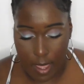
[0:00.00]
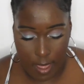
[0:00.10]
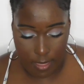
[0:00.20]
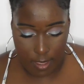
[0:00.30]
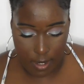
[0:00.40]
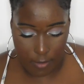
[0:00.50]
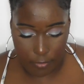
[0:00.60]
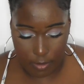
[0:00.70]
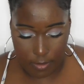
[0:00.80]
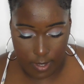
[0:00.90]
And then I've
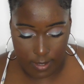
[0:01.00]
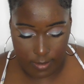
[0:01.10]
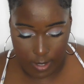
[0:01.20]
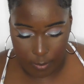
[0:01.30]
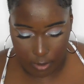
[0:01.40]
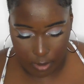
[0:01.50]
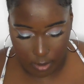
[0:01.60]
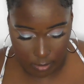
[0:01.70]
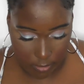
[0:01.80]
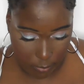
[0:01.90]
got this lip
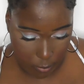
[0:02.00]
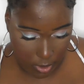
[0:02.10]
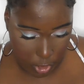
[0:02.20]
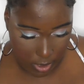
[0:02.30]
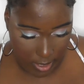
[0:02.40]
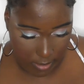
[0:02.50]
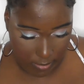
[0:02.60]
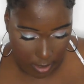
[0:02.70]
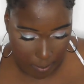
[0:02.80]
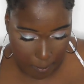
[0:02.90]
gloss, which
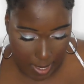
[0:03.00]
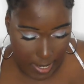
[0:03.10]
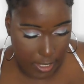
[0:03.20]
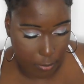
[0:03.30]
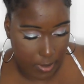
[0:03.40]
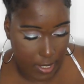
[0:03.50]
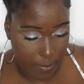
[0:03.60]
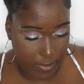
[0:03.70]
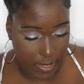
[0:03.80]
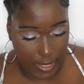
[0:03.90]
is a matte liquid
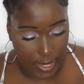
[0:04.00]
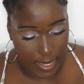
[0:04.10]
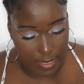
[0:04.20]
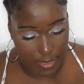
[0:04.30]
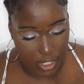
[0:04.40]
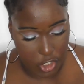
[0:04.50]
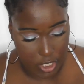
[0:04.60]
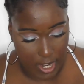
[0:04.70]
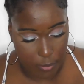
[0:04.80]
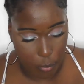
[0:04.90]
lipstick in the
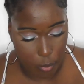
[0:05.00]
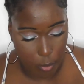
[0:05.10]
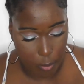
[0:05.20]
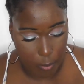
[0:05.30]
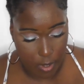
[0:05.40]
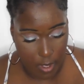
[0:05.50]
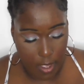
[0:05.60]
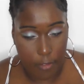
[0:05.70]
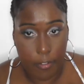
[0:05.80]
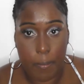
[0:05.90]
shade Warm
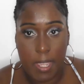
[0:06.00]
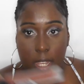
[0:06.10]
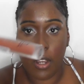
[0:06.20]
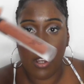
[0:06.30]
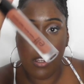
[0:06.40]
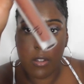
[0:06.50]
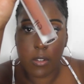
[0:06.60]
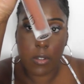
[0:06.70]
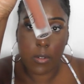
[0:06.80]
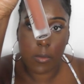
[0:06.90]
Verbena,
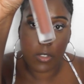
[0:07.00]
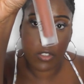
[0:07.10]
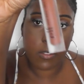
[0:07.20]
which